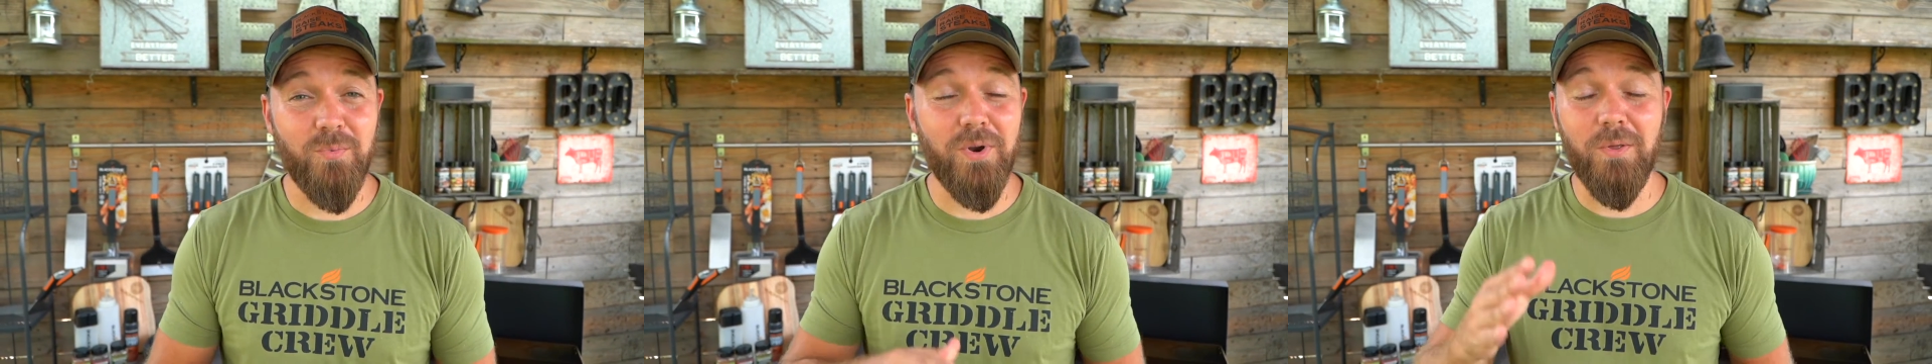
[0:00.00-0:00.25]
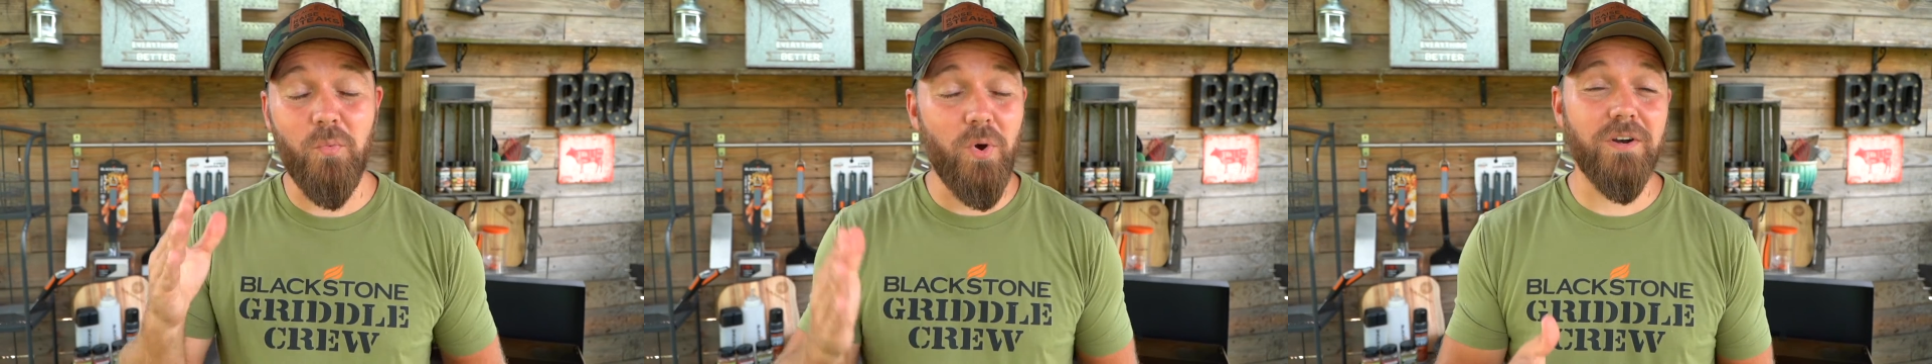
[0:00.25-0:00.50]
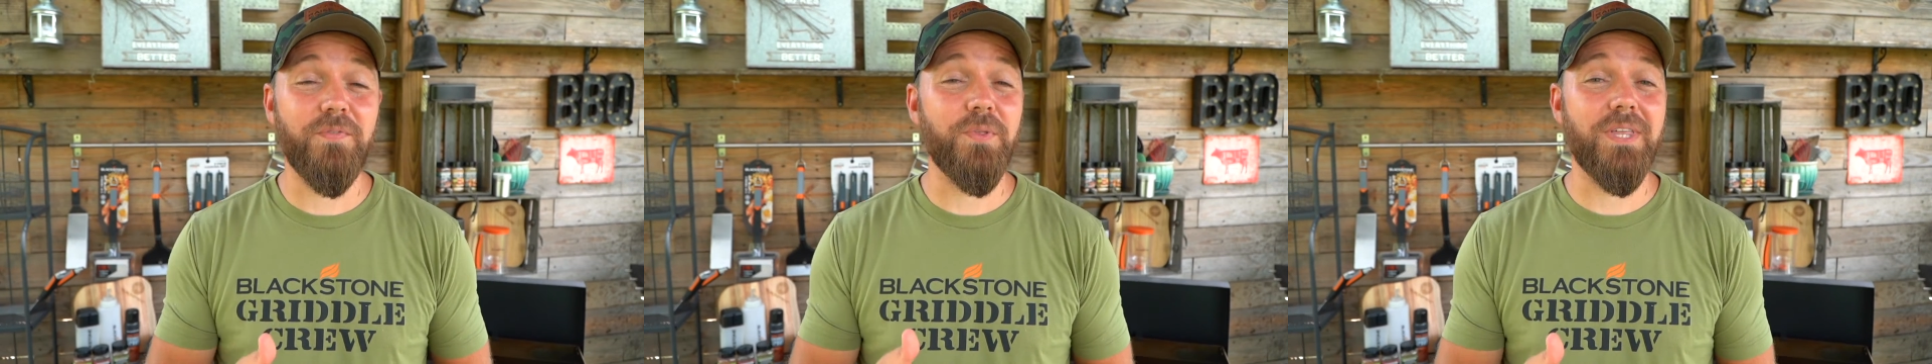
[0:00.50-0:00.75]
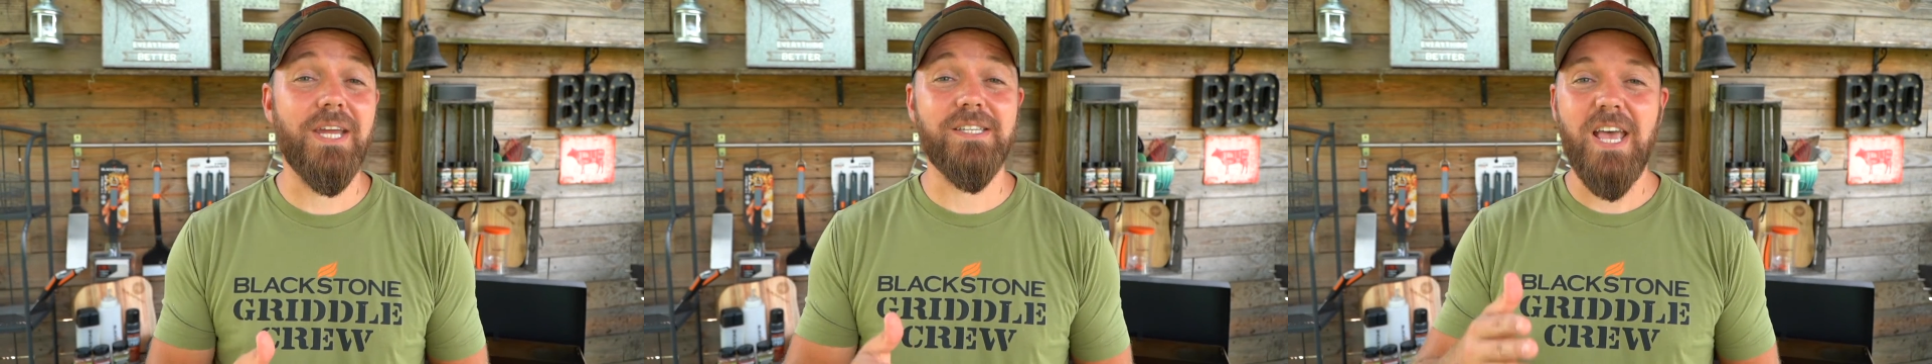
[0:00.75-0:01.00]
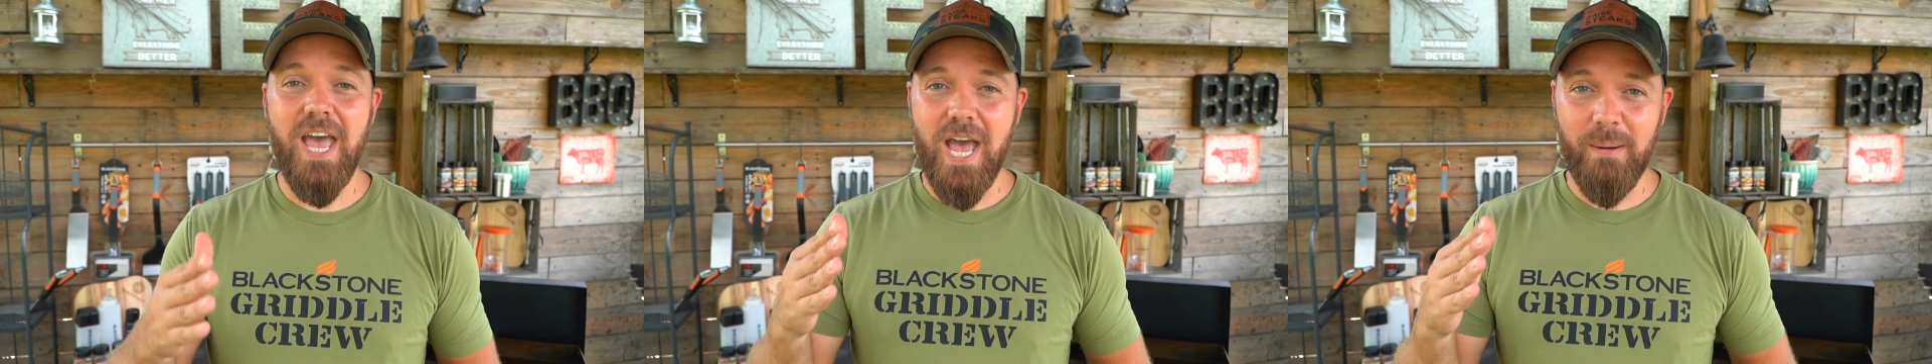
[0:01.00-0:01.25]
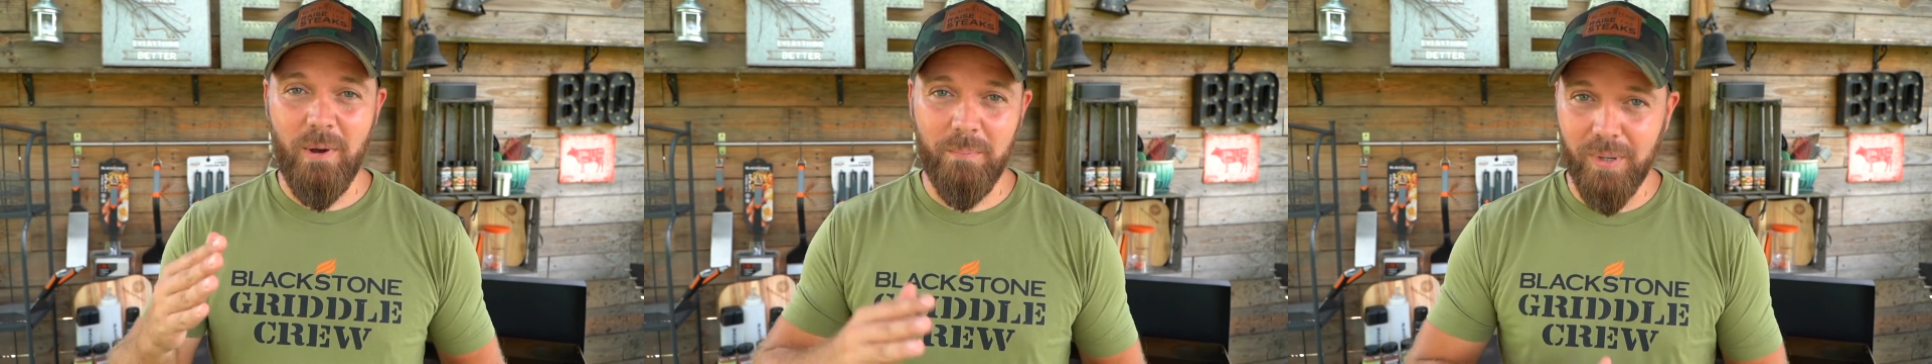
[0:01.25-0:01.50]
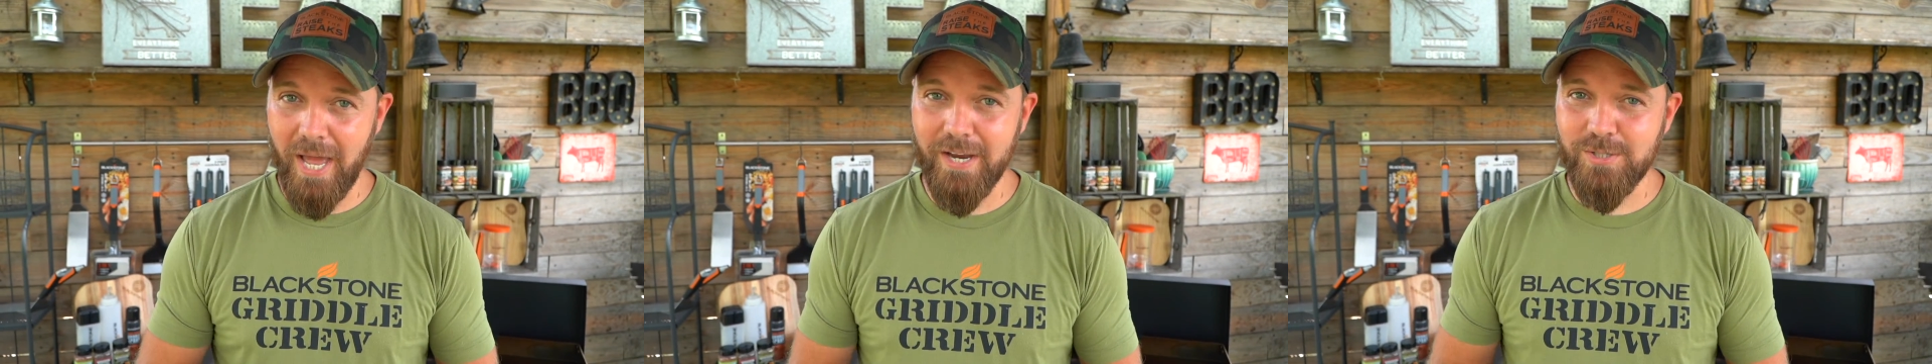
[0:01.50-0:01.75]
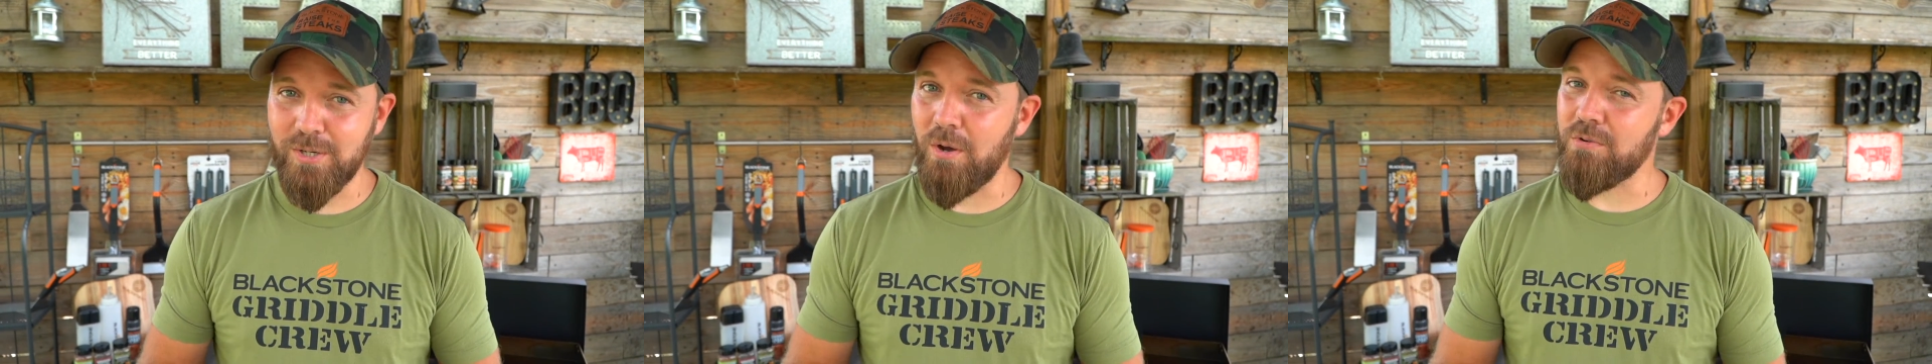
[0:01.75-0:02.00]
And one of the wonderful things about
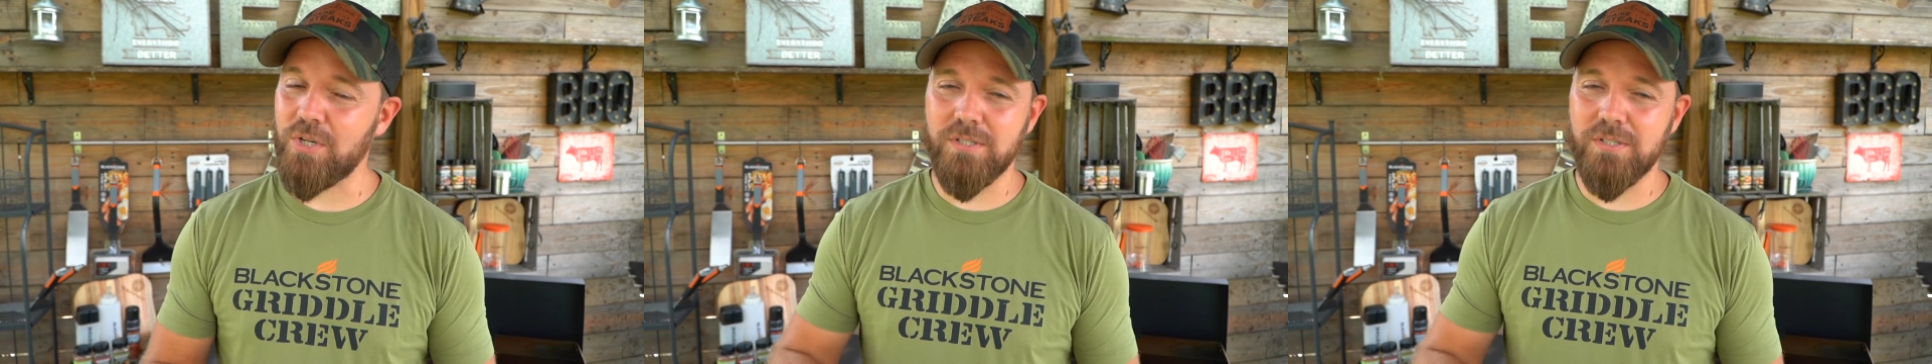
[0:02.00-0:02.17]
Blackstone,